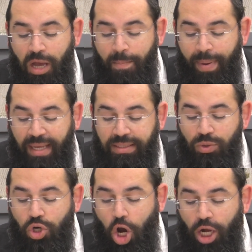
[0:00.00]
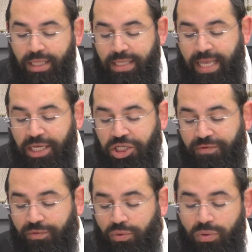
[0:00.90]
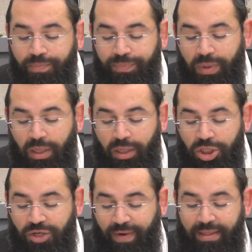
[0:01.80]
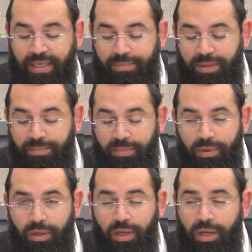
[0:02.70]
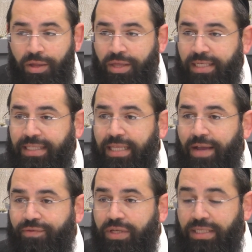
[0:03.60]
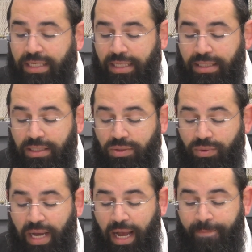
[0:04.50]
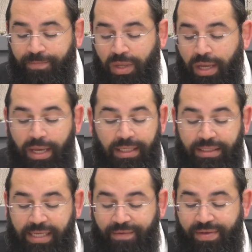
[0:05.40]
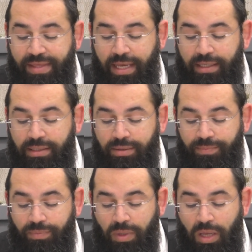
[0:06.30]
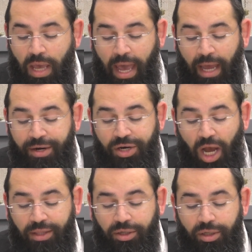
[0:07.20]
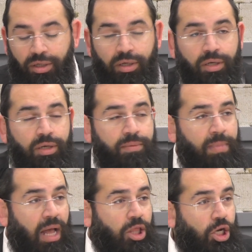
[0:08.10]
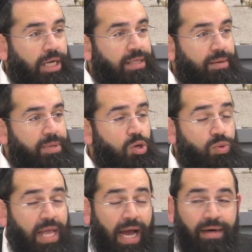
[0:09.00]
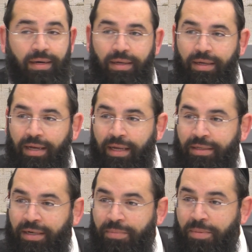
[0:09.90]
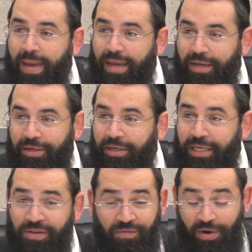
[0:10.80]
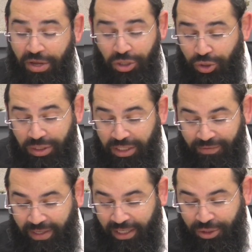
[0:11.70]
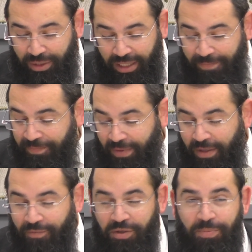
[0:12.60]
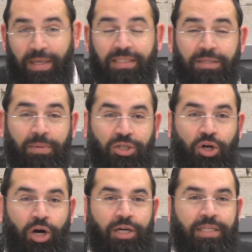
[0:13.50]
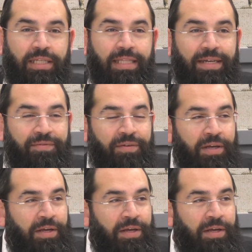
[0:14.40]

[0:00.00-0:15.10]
Basukot teshavu shivat yamim. This that you have to sit in the sukkah 7 days. Another machloket Rabbi Yehuda and Rabbi Meir is a very interesting one actually, which makes it much harder to live